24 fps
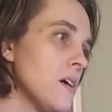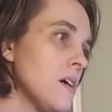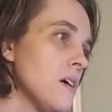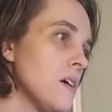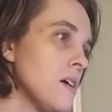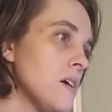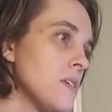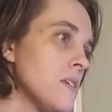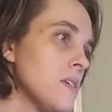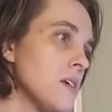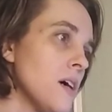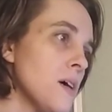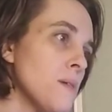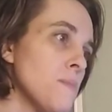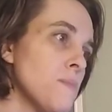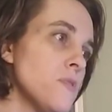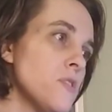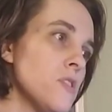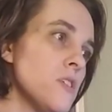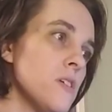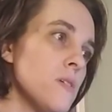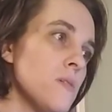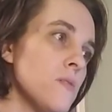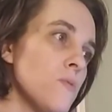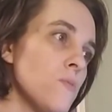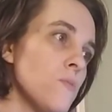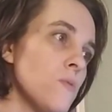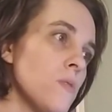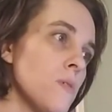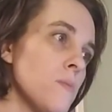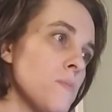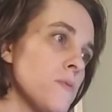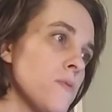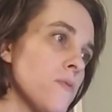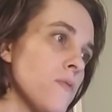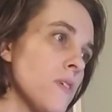A time machine
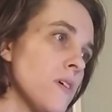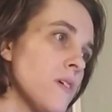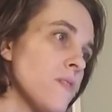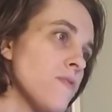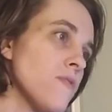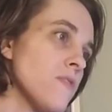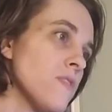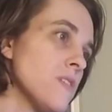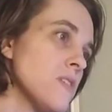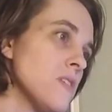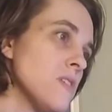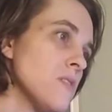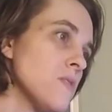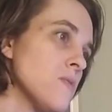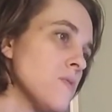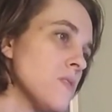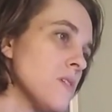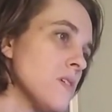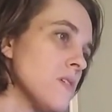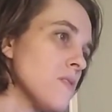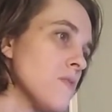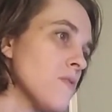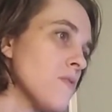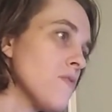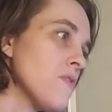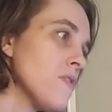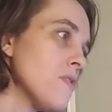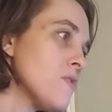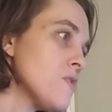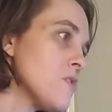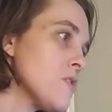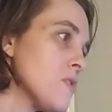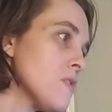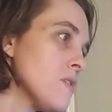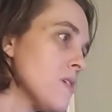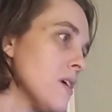warps Fred Flintstone into the
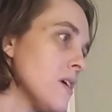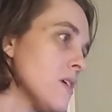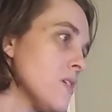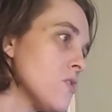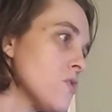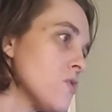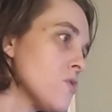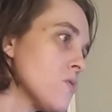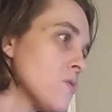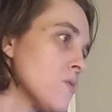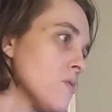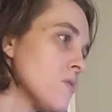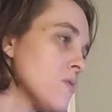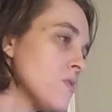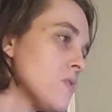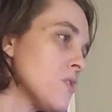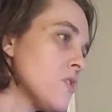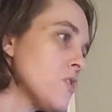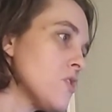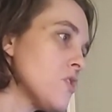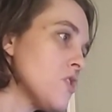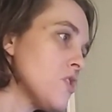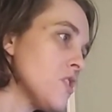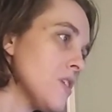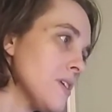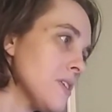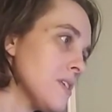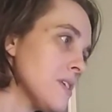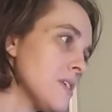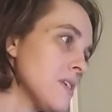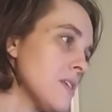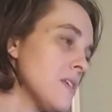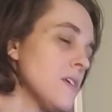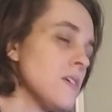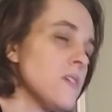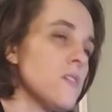future and George
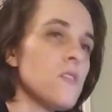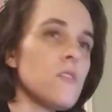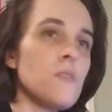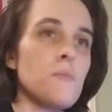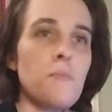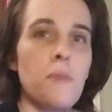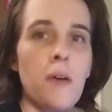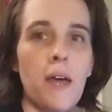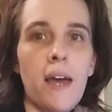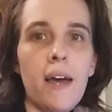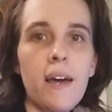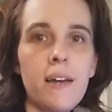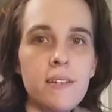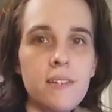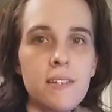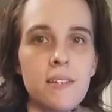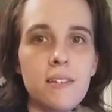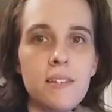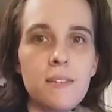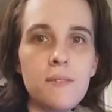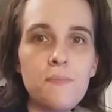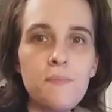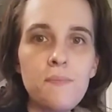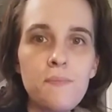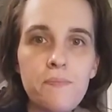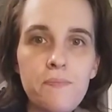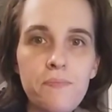Jetson into the past.